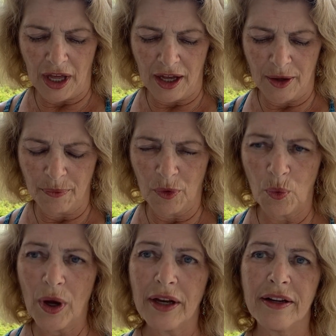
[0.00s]

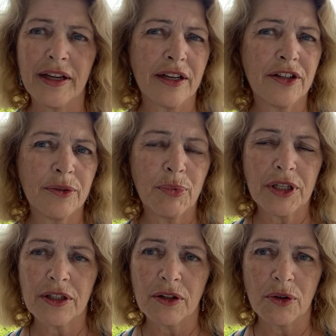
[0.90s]
One, it could be
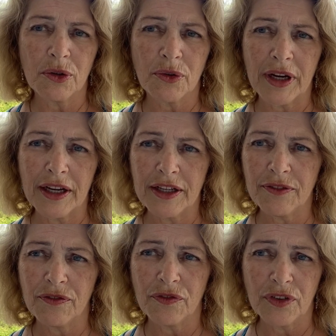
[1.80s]
a
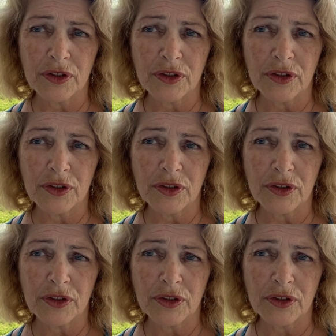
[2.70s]
low-grade